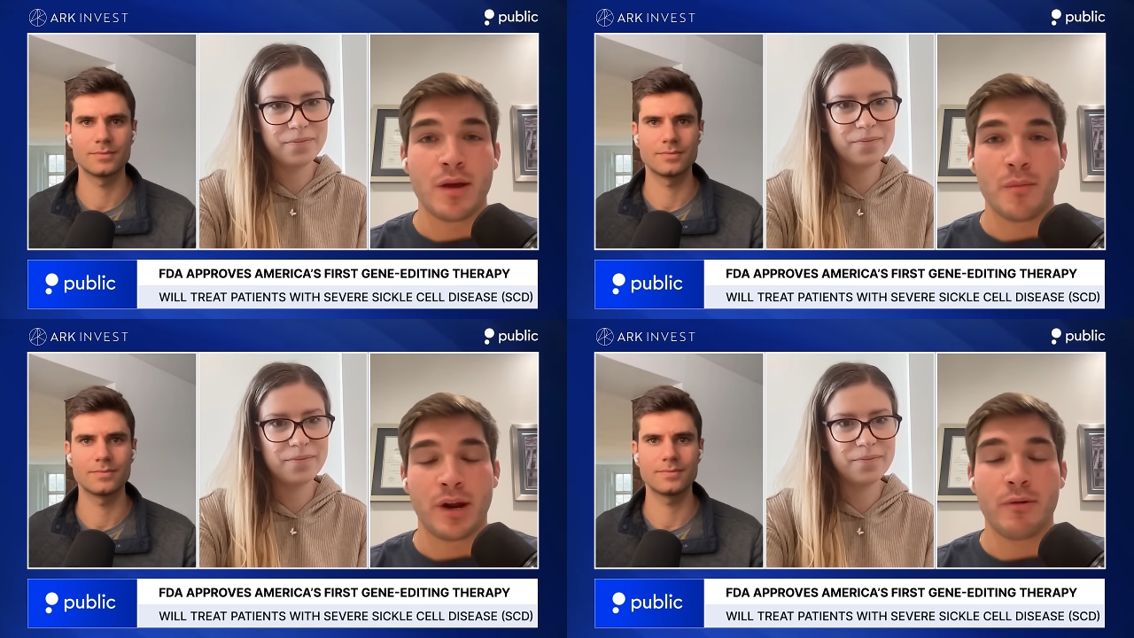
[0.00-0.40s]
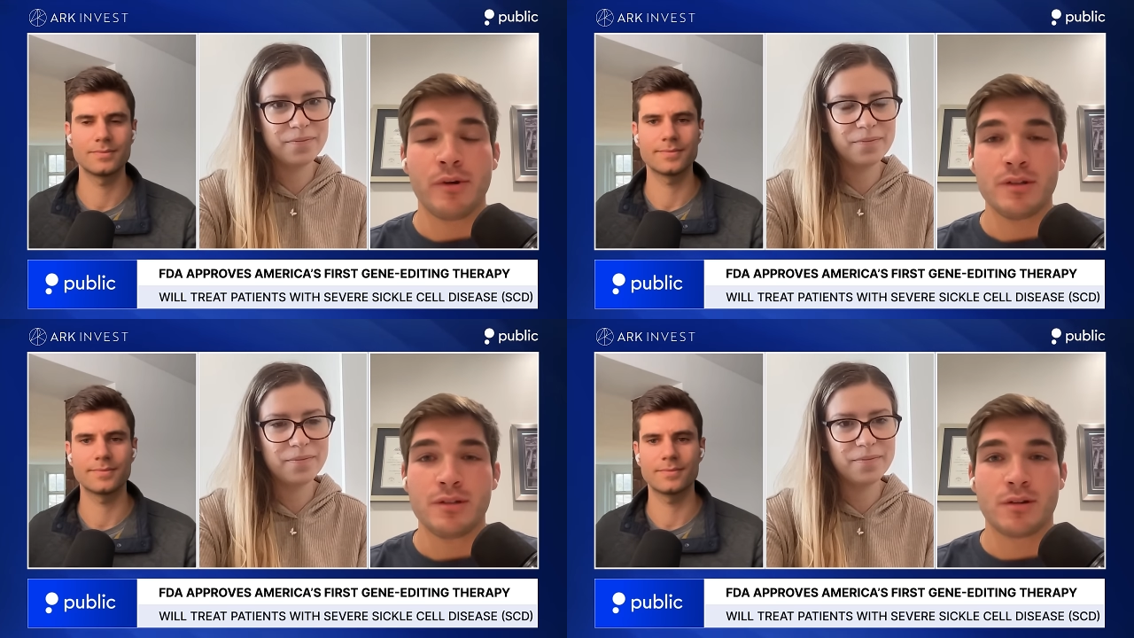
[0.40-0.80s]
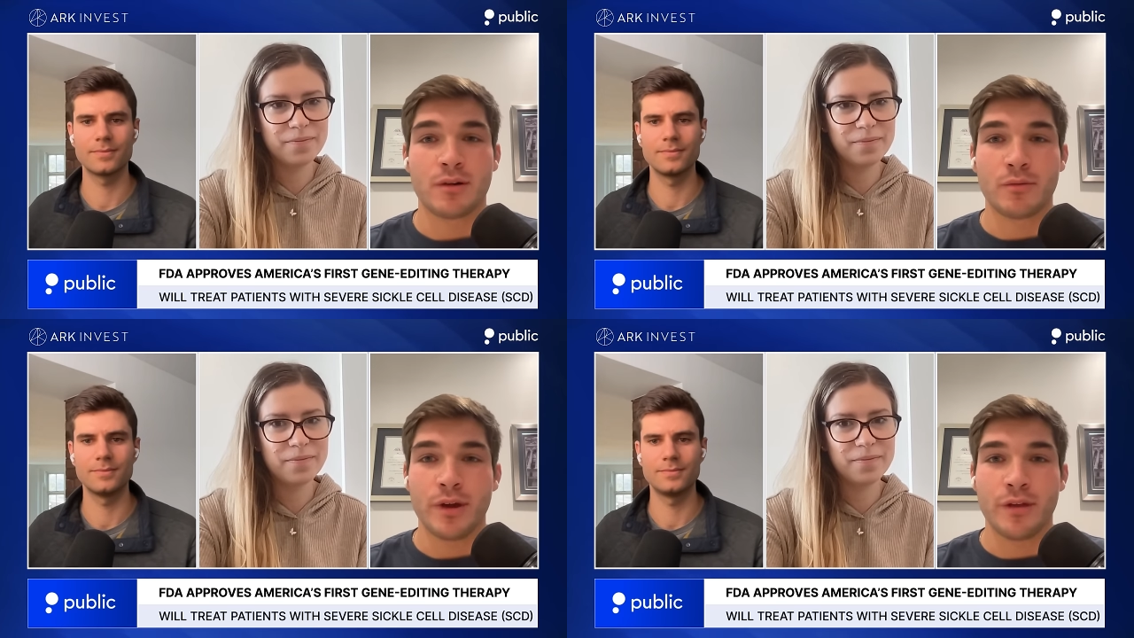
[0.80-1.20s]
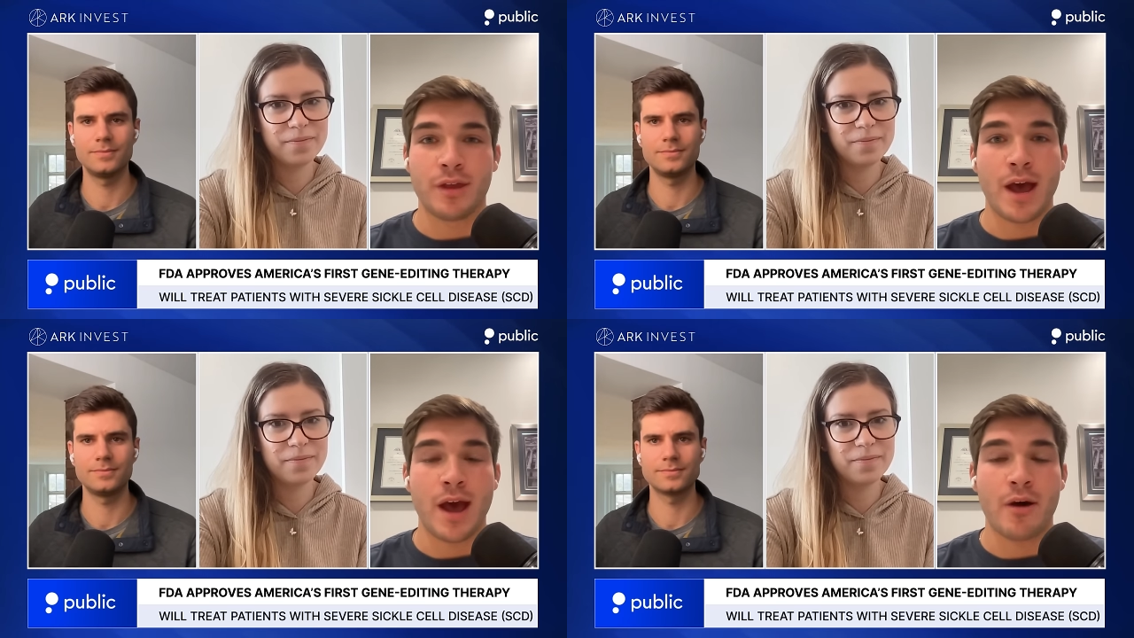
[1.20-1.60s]
Speaker 1: But I want to start with
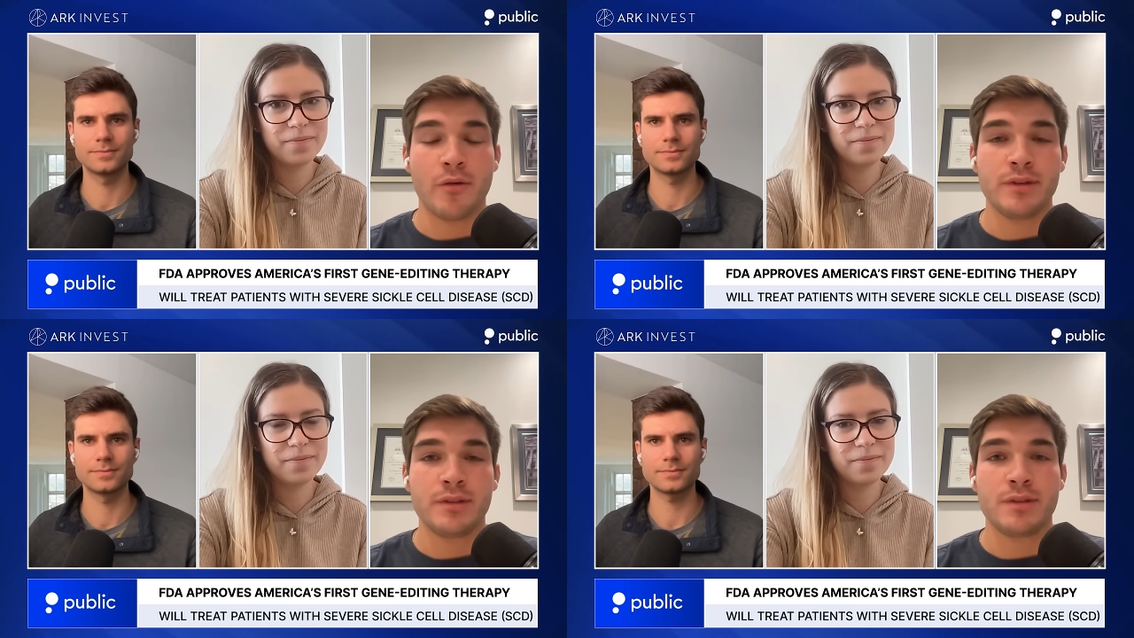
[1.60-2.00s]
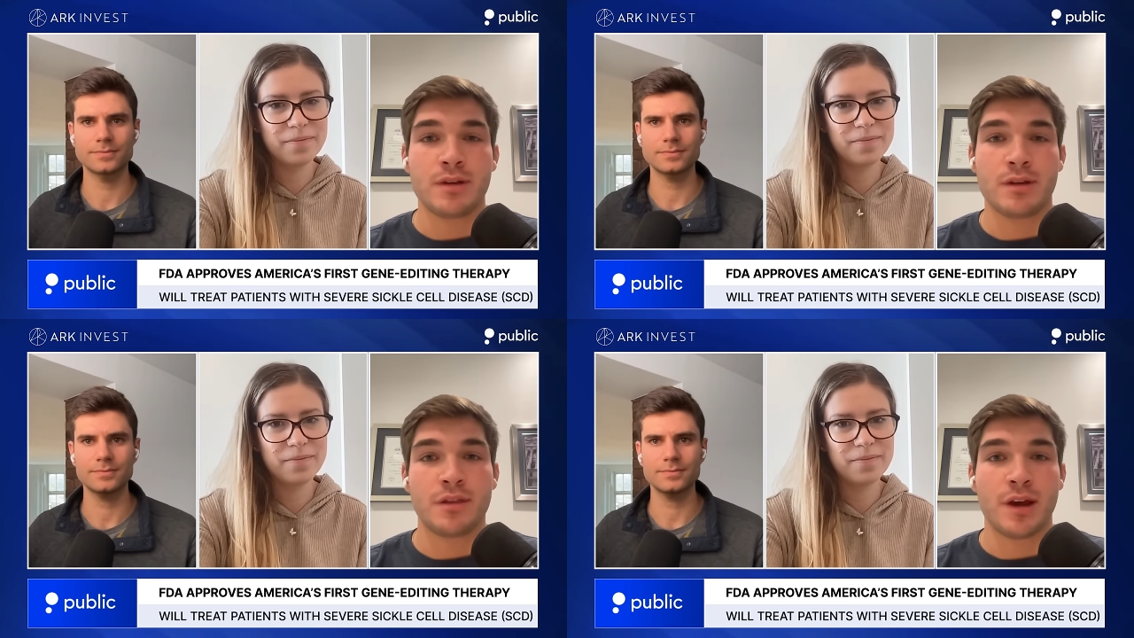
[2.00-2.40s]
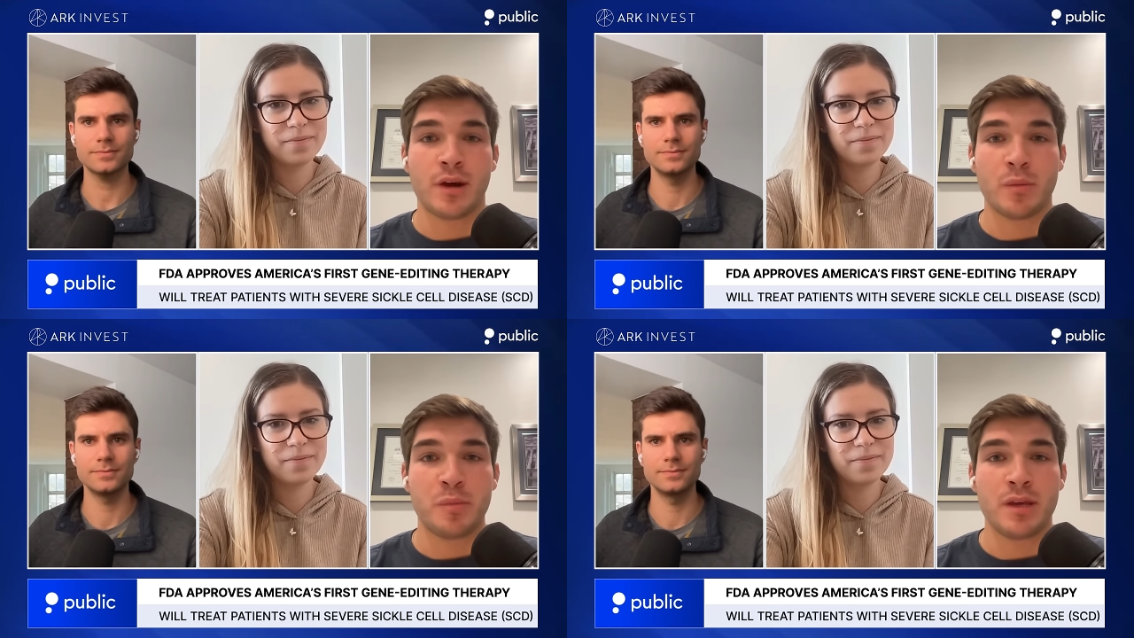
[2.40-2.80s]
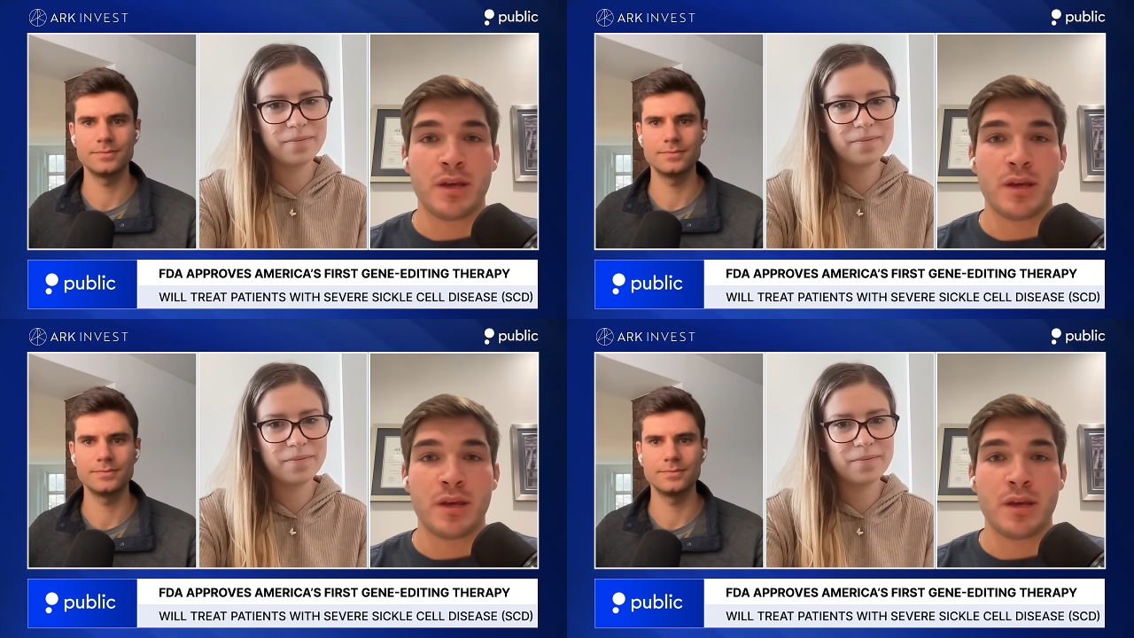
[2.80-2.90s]
how is the therapy